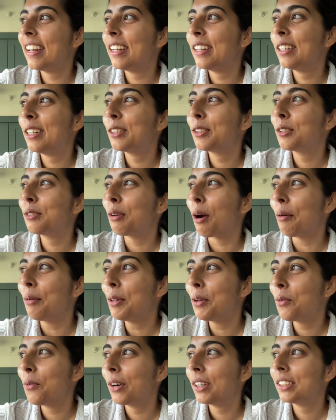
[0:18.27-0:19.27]
this is probably
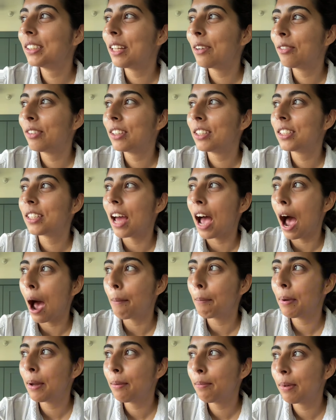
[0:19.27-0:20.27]
the worst day for this to
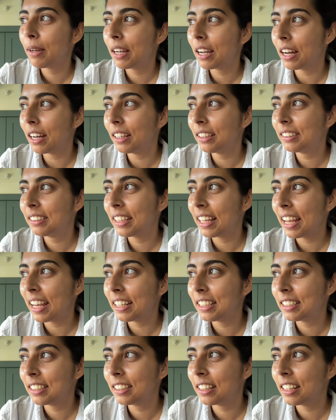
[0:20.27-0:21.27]
happen because
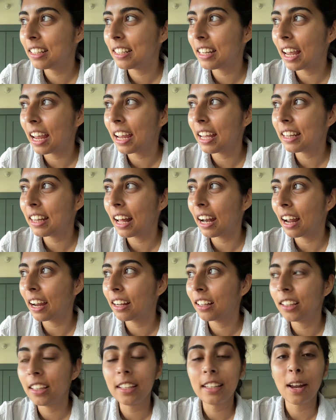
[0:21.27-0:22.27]
it's the day that I
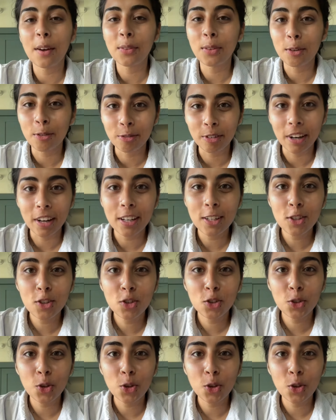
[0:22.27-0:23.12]
cleaned out the fridge.